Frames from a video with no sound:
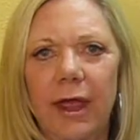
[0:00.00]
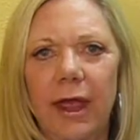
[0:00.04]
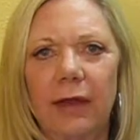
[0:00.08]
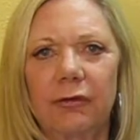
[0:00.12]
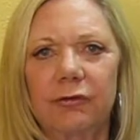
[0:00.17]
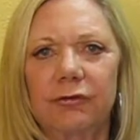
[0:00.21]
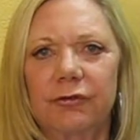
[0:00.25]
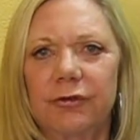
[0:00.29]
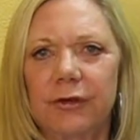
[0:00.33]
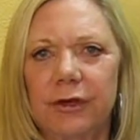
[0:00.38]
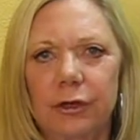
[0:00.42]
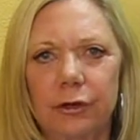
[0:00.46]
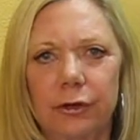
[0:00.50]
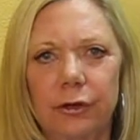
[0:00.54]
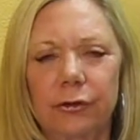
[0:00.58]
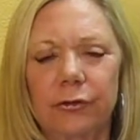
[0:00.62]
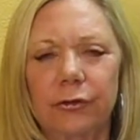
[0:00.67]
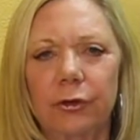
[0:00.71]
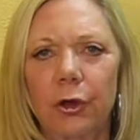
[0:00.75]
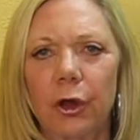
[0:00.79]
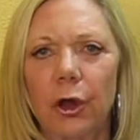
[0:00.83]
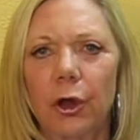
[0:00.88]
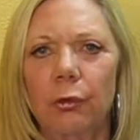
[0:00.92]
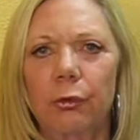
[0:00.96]
and
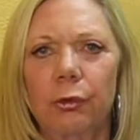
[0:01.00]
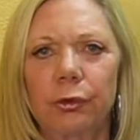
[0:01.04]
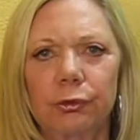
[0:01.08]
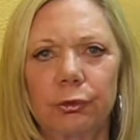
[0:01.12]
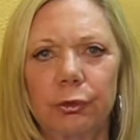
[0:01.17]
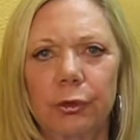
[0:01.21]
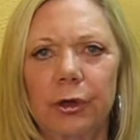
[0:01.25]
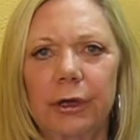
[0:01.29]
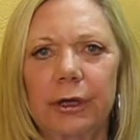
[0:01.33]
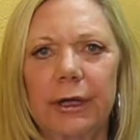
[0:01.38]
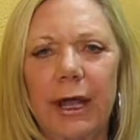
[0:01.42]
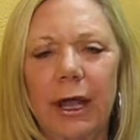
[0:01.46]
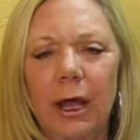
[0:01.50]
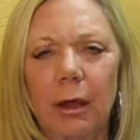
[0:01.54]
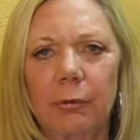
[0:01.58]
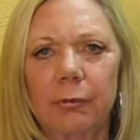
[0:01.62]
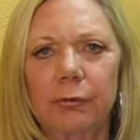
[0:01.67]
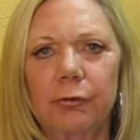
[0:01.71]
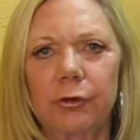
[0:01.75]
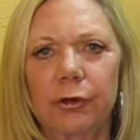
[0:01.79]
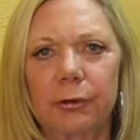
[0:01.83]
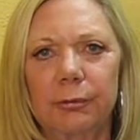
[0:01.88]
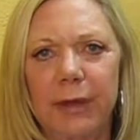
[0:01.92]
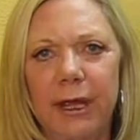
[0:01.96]
fillers was really
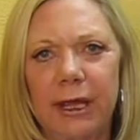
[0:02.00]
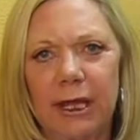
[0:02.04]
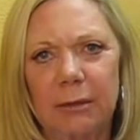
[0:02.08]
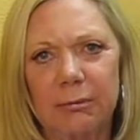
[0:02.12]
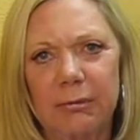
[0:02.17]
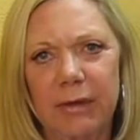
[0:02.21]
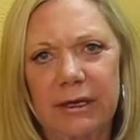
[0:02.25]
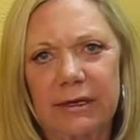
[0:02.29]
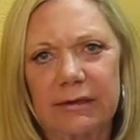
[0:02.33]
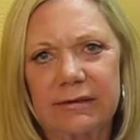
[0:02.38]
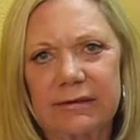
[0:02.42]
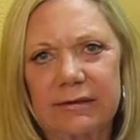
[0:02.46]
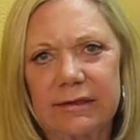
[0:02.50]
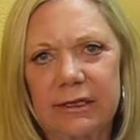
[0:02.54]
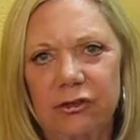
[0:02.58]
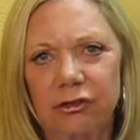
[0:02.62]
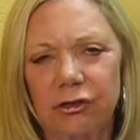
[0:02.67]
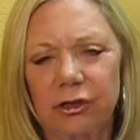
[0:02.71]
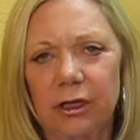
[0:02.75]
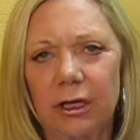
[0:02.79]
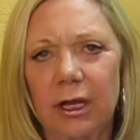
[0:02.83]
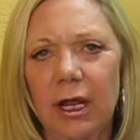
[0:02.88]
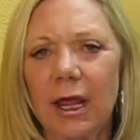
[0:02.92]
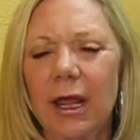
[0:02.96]
helpful in making my
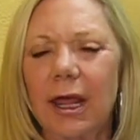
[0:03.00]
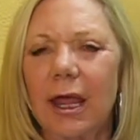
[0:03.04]
decision.